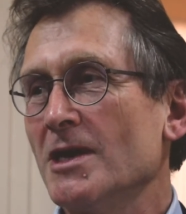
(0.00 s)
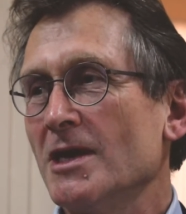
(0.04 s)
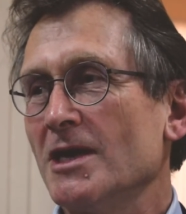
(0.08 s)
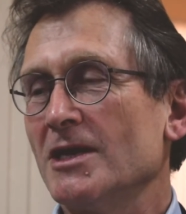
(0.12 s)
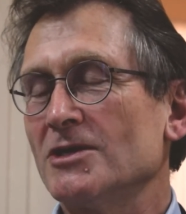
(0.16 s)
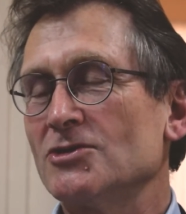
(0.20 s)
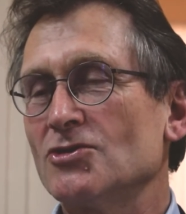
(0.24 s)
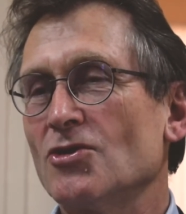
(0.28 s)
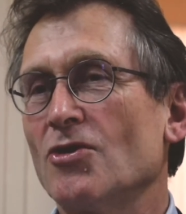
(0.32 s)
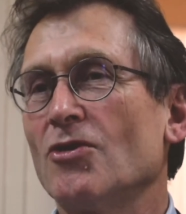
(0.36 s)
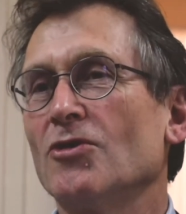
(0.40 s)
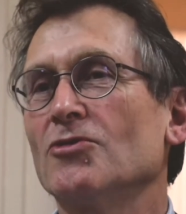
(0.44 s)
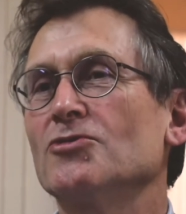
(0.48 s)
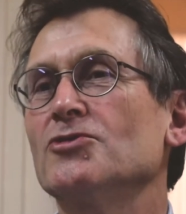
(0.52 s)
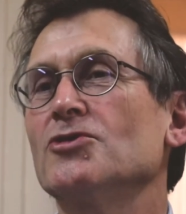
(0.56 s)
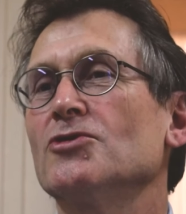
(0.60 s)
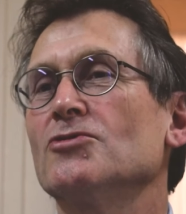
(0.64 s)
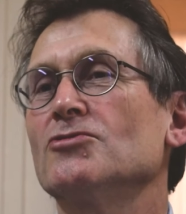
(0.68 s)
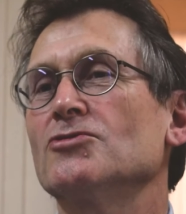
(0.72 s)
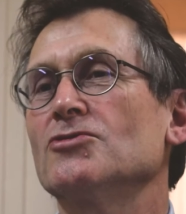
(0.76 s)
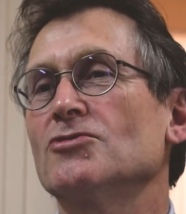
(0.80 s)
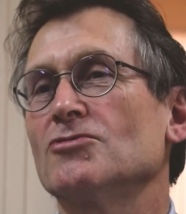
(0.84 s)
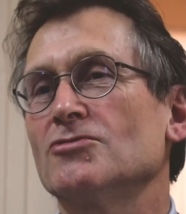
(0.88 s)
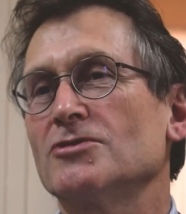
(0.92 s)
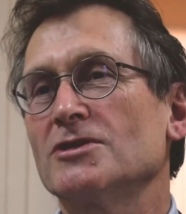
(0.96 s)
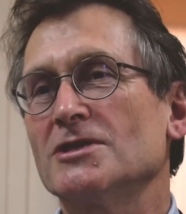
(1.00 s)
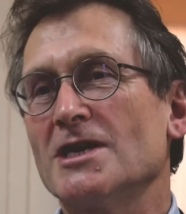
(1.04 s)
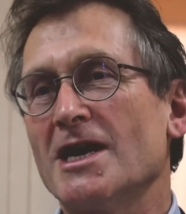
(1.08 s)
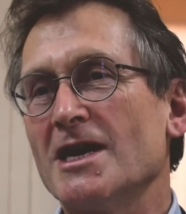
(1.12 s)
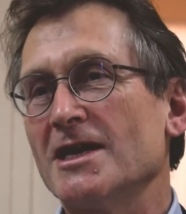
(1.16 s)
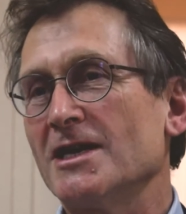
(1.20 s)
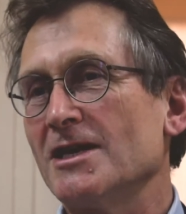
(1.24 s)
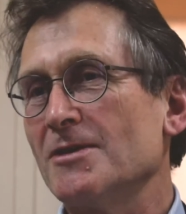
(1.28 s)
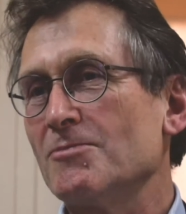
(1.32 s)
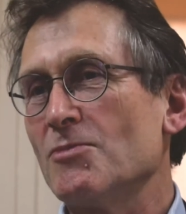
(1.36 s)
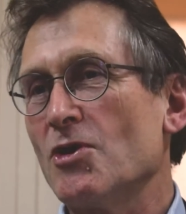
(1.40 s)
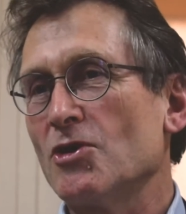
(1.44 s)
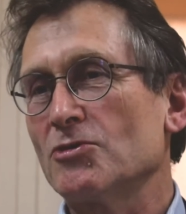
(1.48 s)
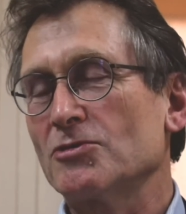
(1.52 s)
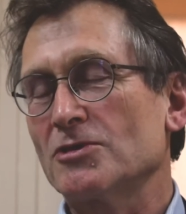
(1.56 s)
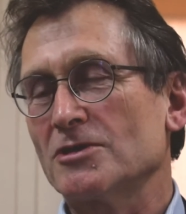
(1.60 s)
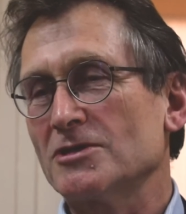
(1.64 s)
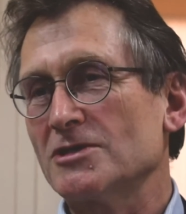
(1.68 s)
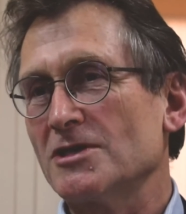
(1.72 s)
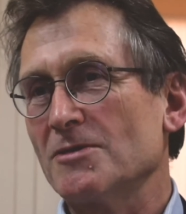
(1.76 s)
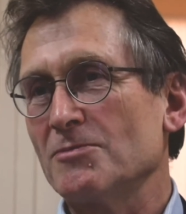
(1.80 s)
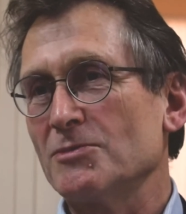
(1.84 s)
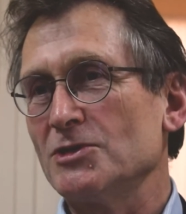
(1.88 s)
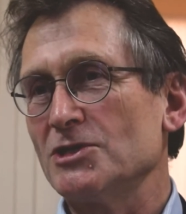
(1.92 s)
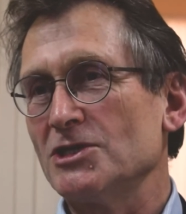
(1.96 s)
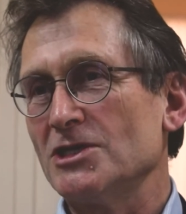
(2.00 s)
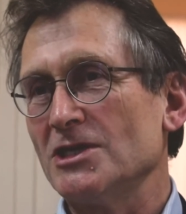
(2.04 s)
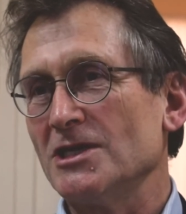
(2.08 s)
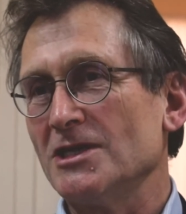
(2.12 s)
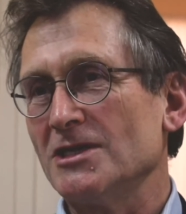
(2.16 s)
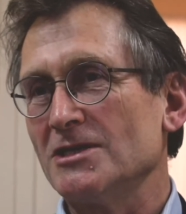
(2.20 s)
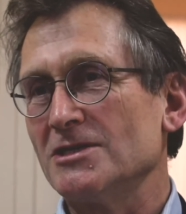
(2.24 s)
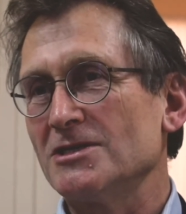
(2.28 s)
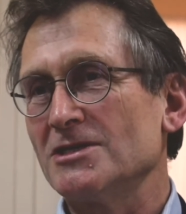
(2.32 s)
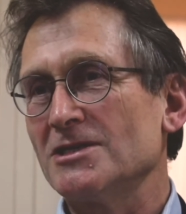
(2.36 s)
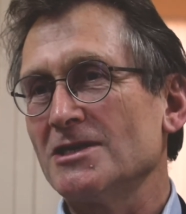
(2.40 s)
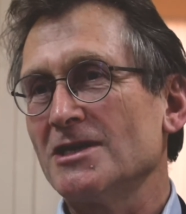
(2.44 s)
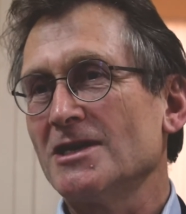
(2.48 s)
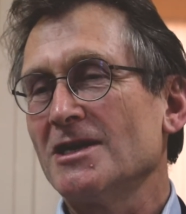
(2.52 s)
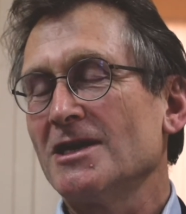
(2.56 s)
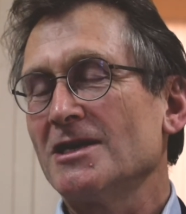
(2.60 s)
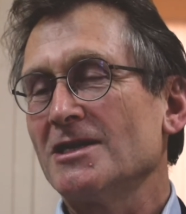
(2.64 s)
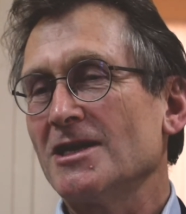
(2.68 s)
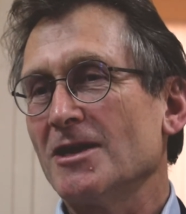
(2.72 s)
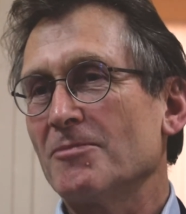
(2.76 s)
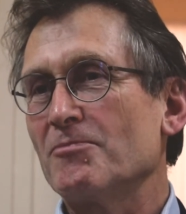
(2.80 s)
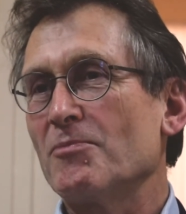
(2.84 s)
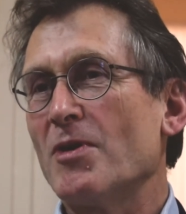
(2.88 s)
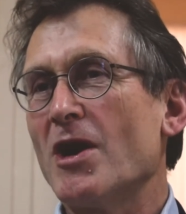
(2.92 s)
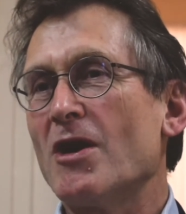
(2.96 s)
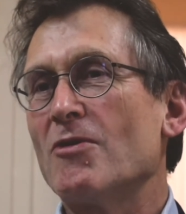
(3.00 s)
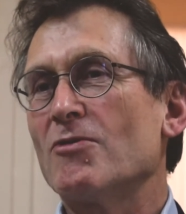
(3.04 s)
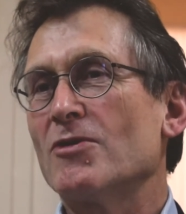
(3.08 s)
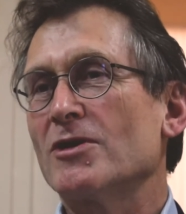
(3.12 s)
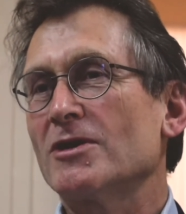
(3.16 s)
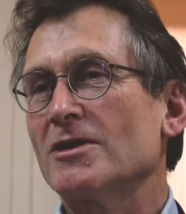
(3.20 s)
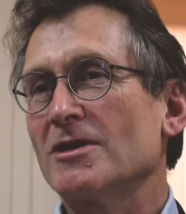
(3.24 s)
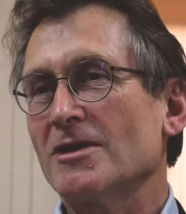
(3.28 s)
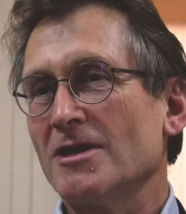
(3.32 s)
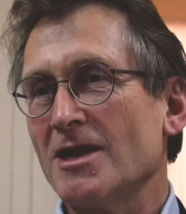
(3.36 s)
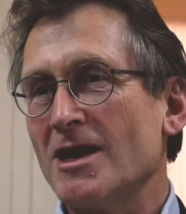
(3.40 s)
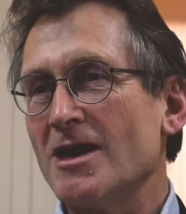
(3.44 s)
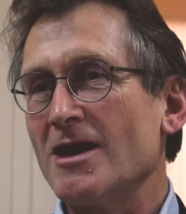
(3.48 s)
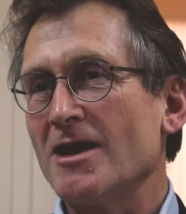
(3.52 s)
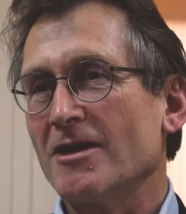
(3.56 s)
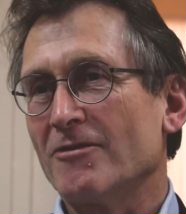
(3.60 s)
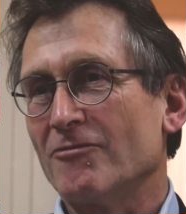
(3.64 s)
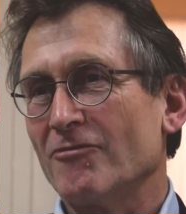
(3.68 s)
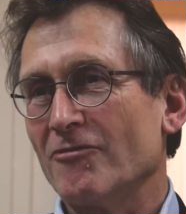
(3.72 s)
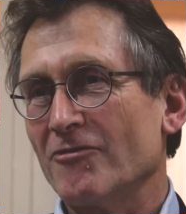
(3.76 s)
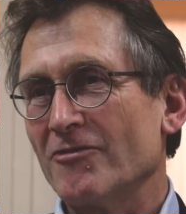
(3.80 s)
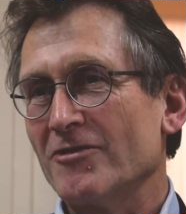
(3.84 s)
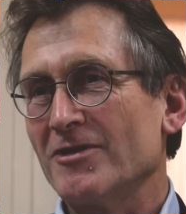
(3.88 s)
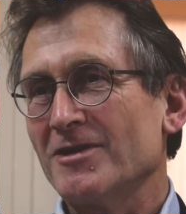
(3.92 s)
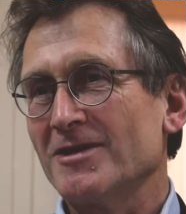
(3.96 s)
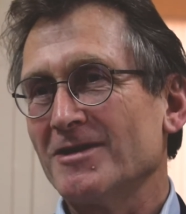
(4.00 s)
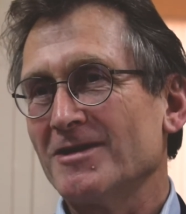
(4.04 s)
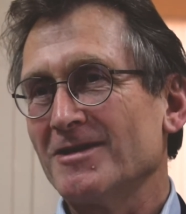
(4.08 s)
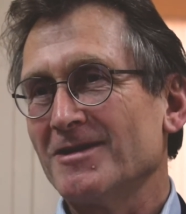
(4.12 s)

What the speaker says: it's all due to tiny motors and machines that power life.